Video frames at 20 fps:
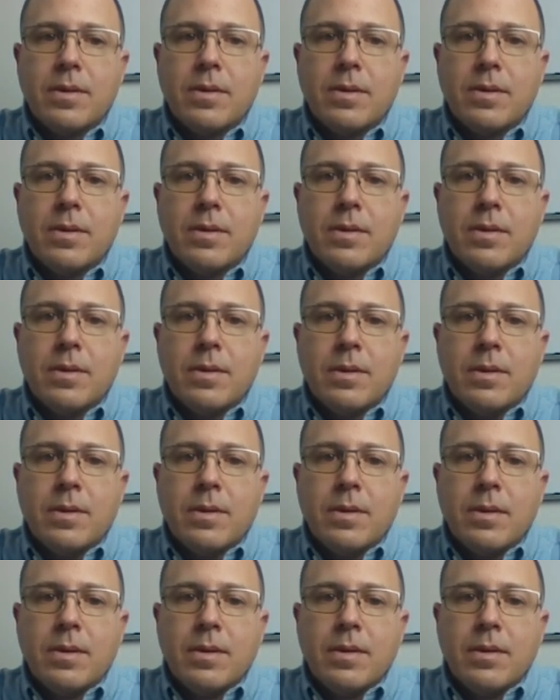
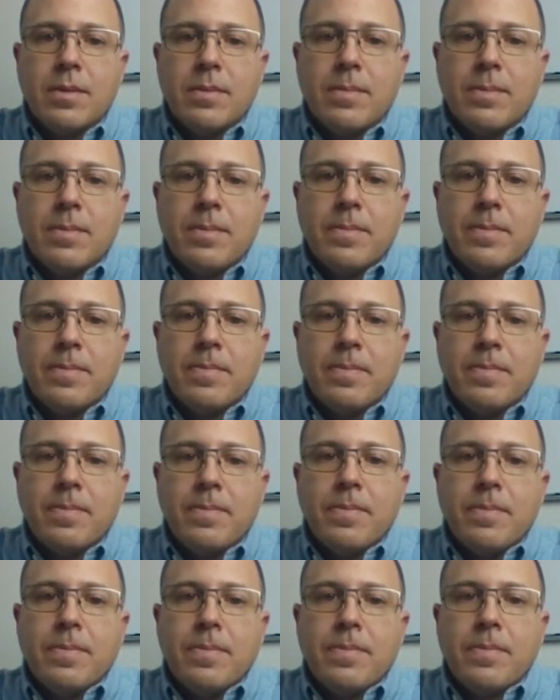
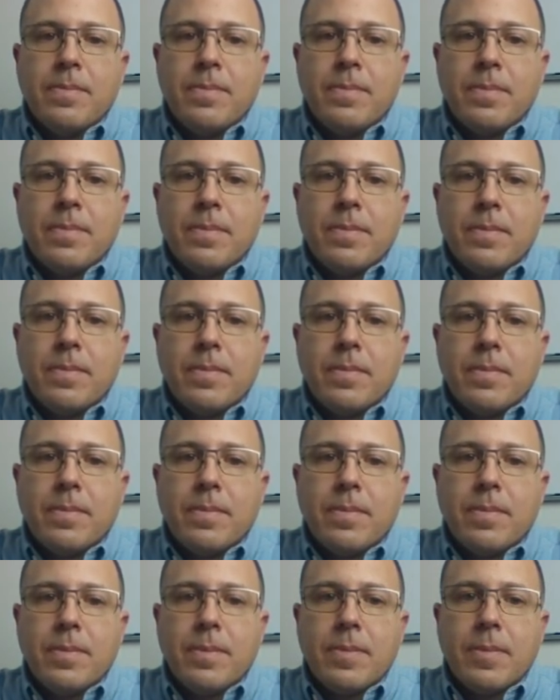
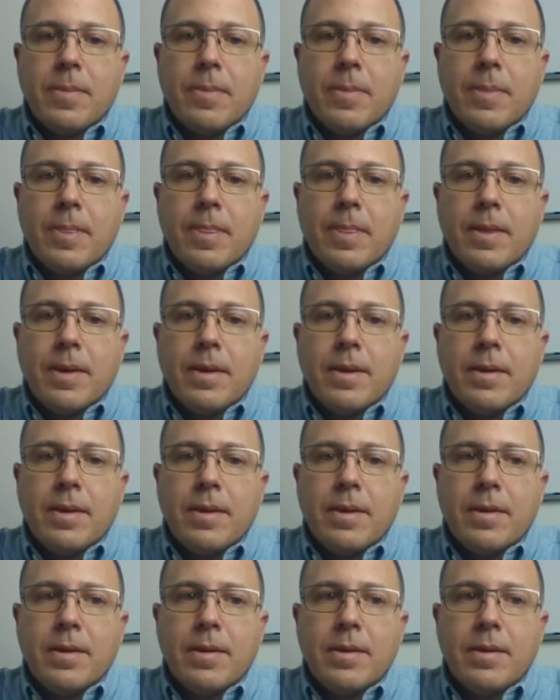
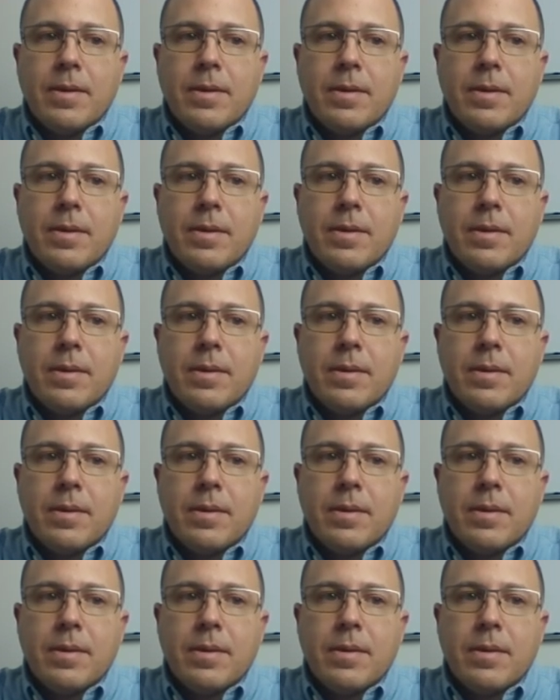
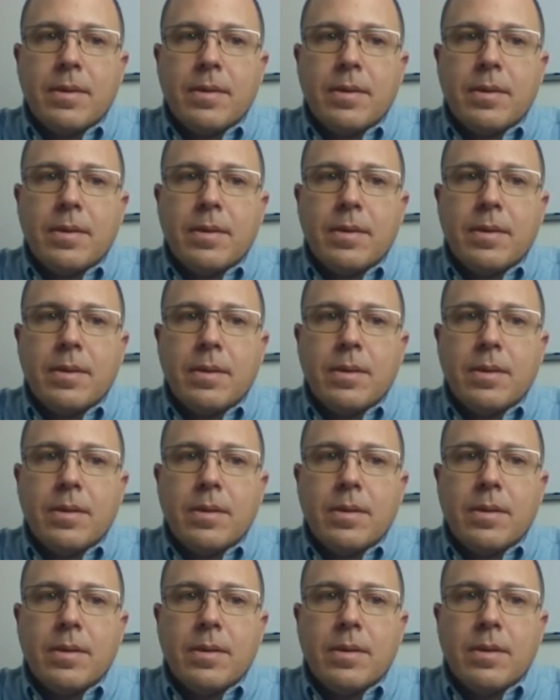
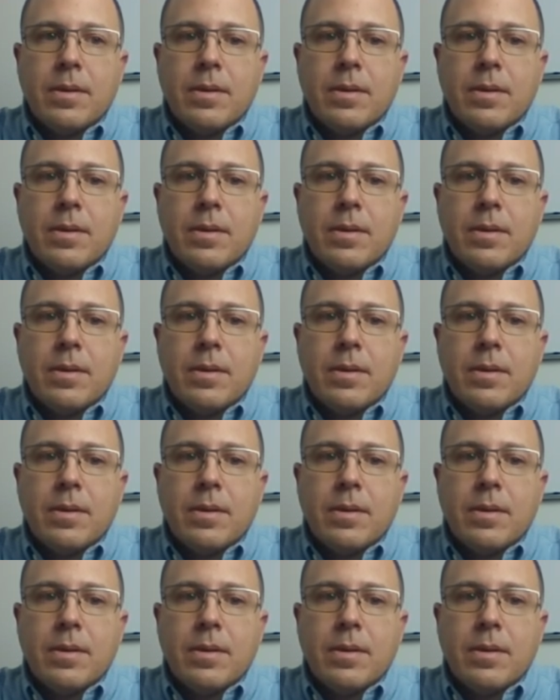Nobody speaks.